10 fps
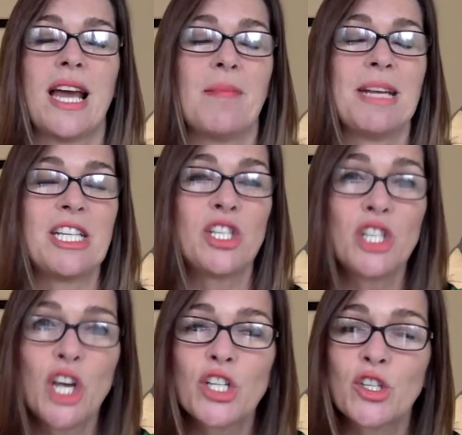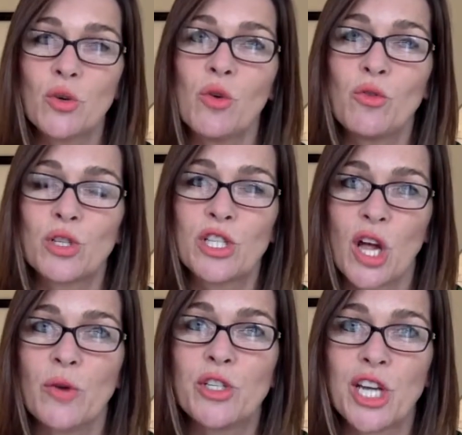it's just all so
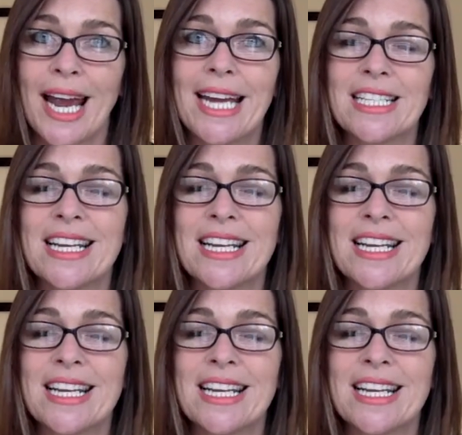changed,